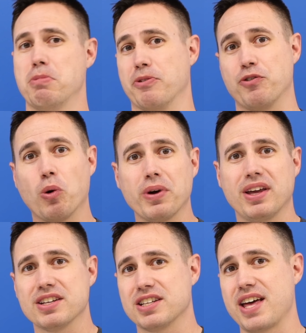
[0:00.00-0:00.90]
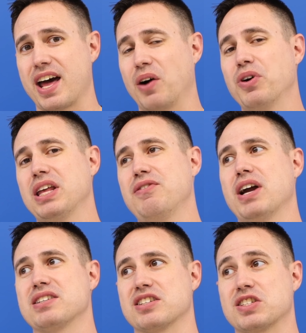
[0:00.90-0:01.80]
But before we get into that, I wanna give
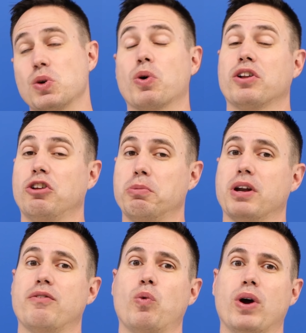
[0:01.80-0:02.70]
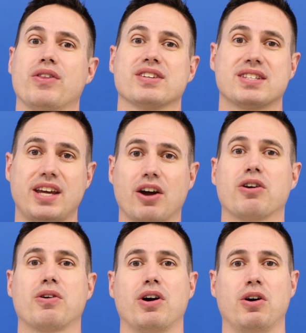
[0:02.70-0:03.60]
you guys the story a little bit of where the
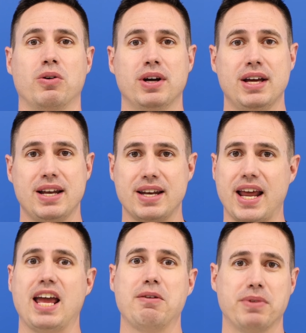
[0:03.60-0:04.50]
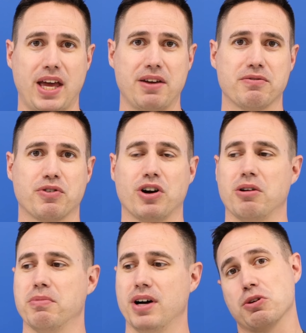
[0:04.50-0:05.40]
scarecrow name came
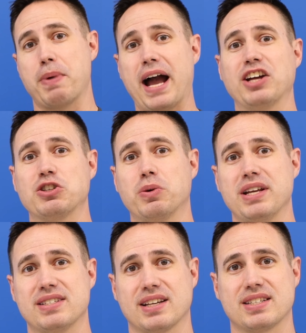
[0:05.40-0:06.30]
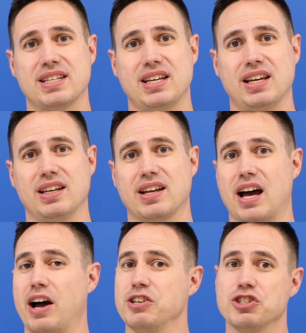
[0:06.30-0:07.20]
from. So back in 2016,
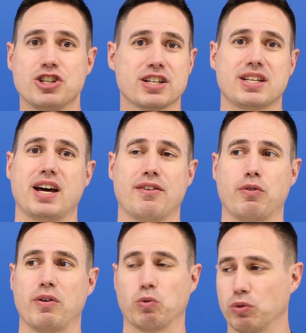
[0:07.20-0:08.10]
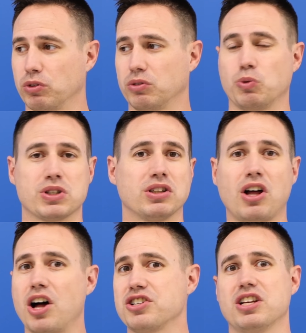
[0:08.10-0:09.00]
I just kind of was
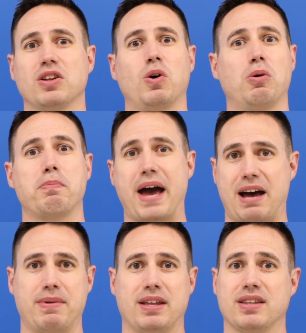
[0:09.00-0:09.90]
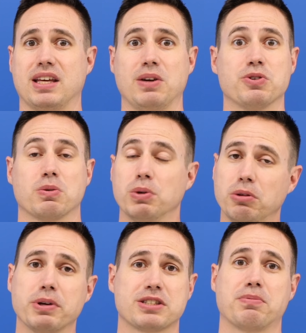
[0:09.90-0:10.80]
launching the whole Batman thing. It was a
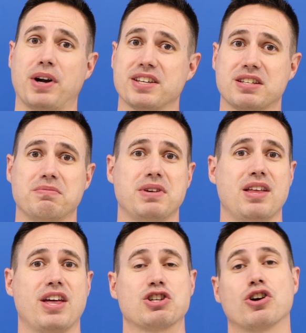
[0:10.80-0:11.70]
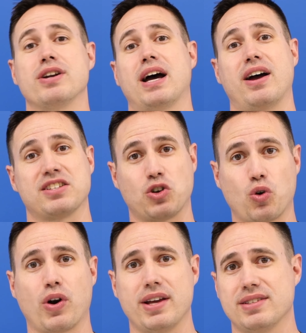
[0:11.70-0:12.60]
real big surprise to me that turned out as
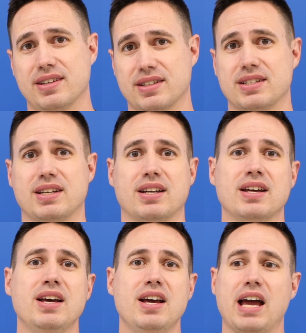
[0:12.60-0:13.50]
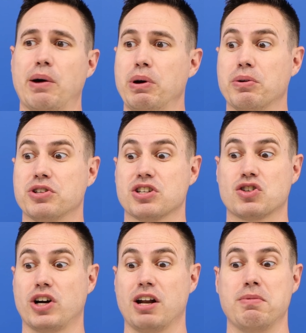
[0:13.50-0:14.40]
crazy as it did. And we were
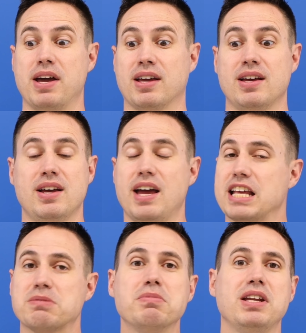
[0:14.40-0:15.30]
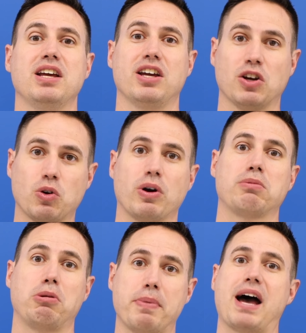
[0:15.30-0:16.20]
just trying to make as many
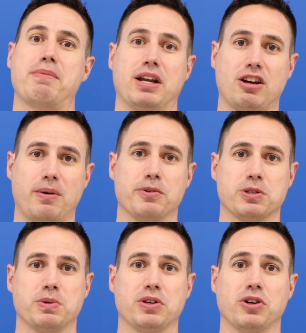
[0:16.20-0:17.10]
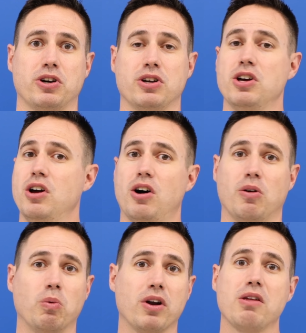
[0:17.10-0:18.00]
incredible Batman combos as we could.
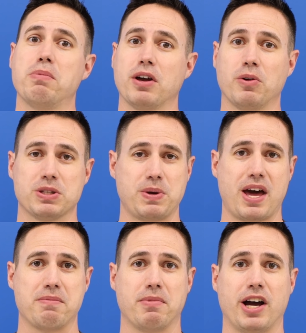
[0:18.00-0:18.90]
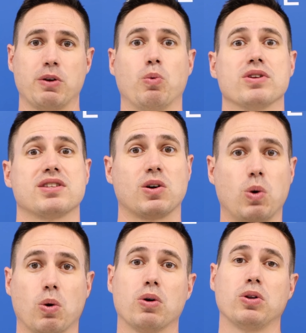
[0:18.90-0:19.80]
And one of the big ones we had in mind was the
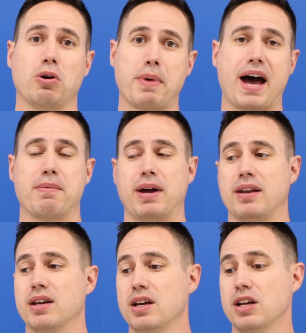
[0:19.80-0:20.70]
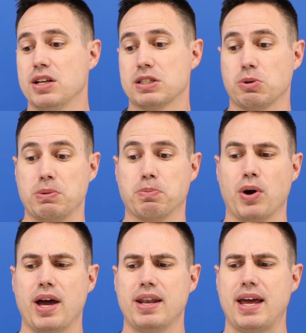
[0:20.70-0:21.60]
Coral Glow Batman. So we
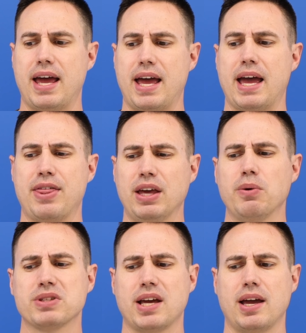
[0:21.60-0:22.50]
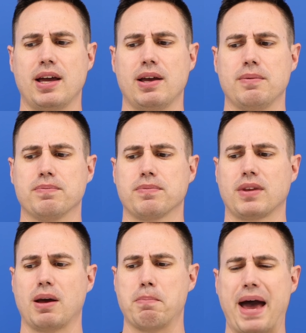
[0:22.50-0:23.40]
bred, I think it was a
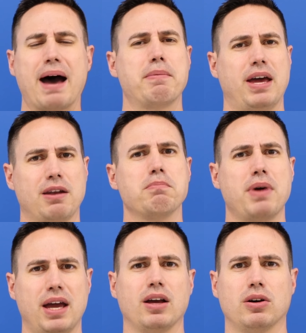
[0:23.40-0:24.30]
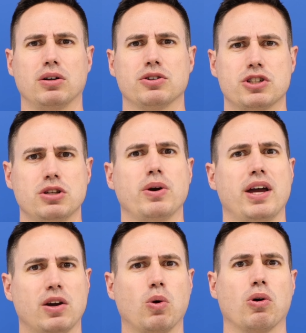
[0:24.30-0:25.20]
Batman male to
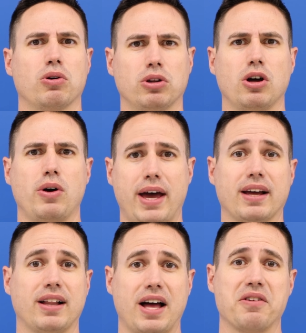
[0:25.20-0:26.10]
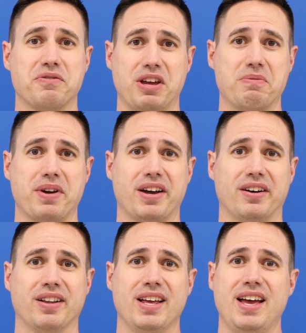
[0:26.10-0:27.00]
a Coral Glow Het Clown
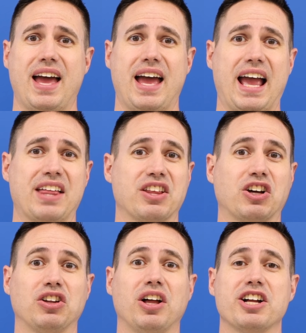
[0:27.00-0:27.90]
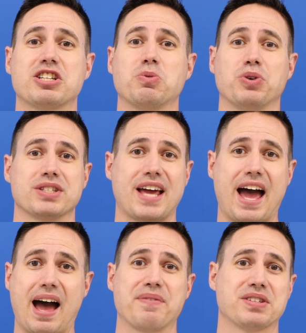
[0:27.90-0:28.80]
female. And the clutch was
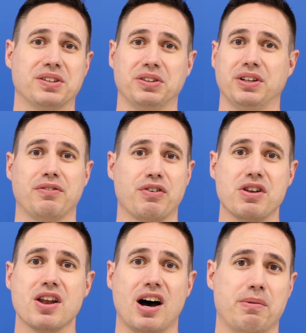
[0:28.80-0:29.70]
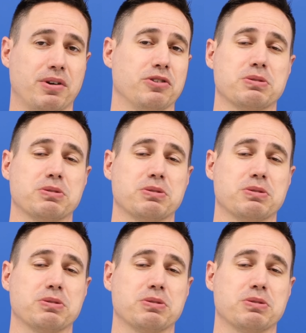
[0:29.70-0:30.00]
absolutely phenomenal.